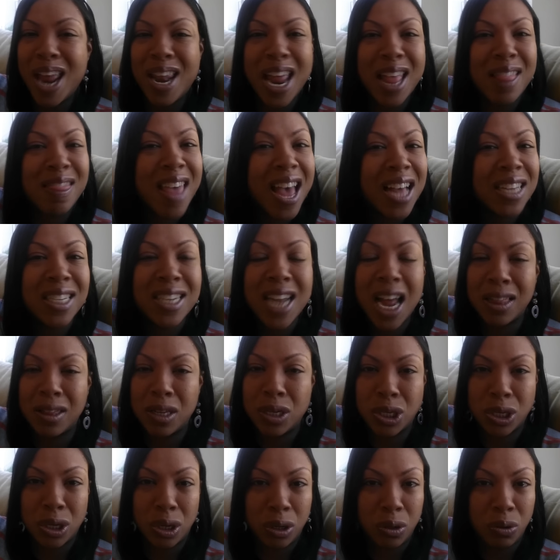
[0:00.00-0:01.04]
And, and that's not
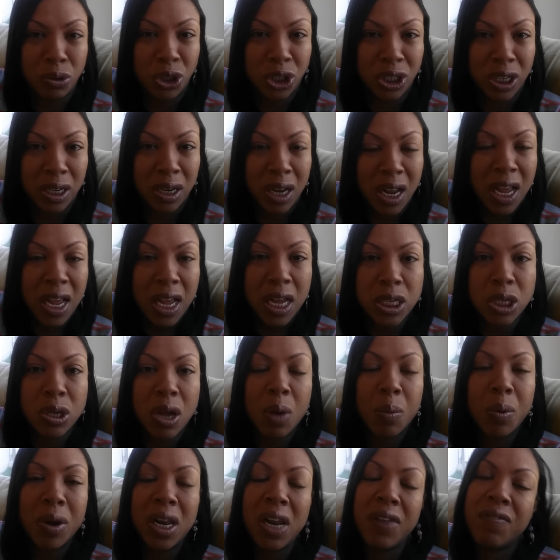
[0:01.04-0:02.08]
the solution. And so
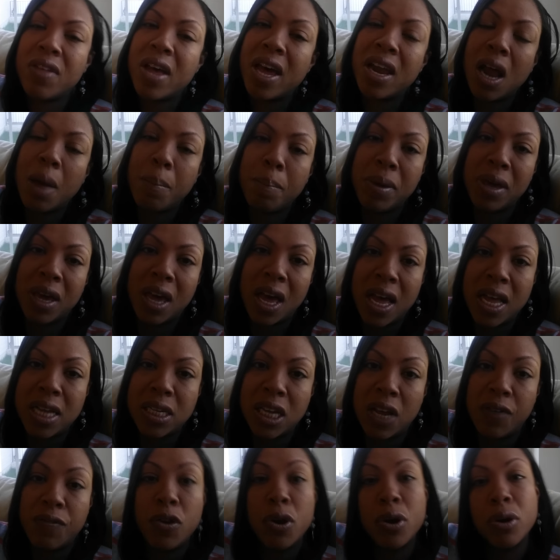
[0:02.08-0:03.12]
I want to lift that up
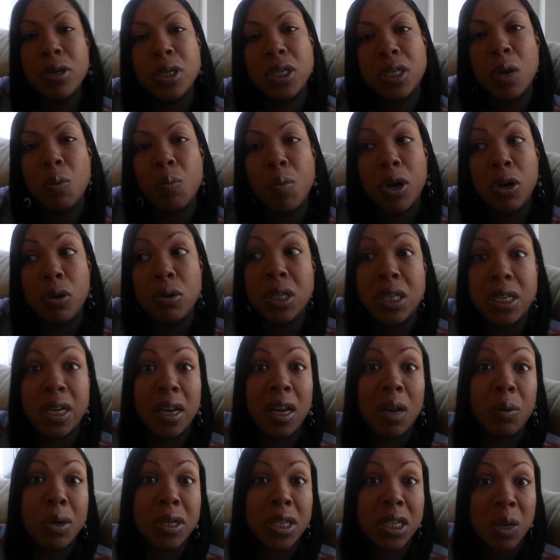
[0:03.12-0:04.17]
because if you're someone who's
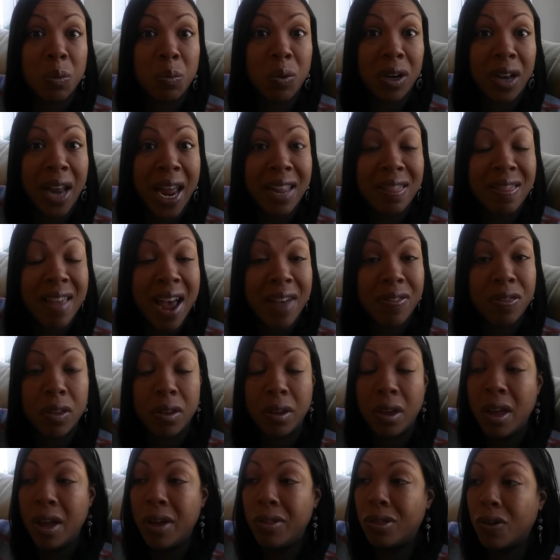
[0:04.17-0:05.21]
dealing with someone like that,
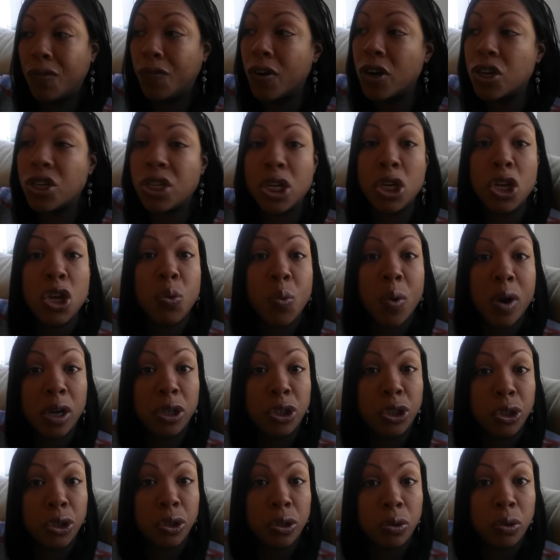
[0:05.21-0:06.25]
the, the first thing you want
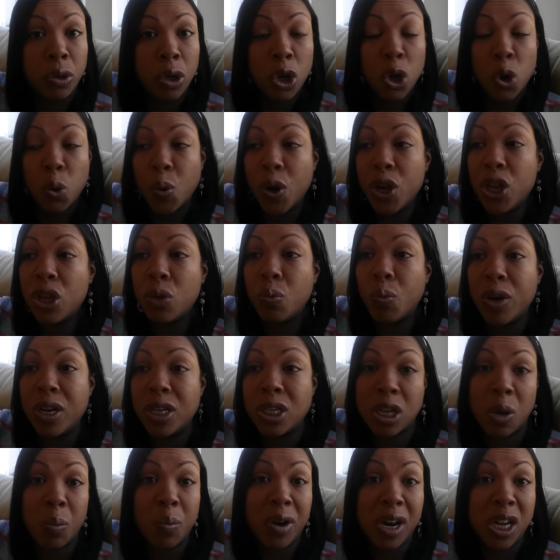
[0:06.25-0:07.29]
to do when, when
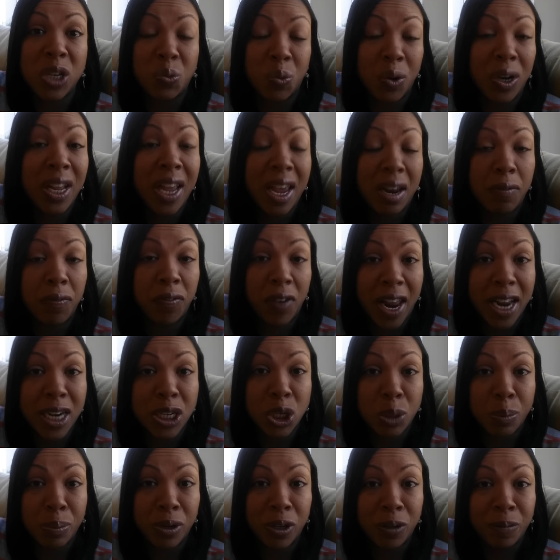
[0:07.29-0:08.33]
someone is really
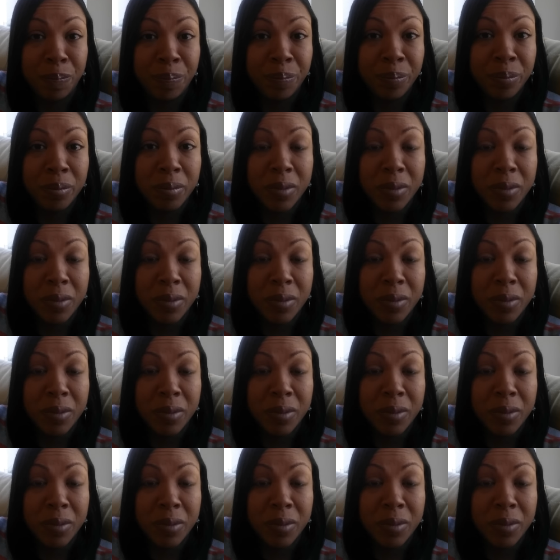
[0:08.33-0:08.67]
inflexible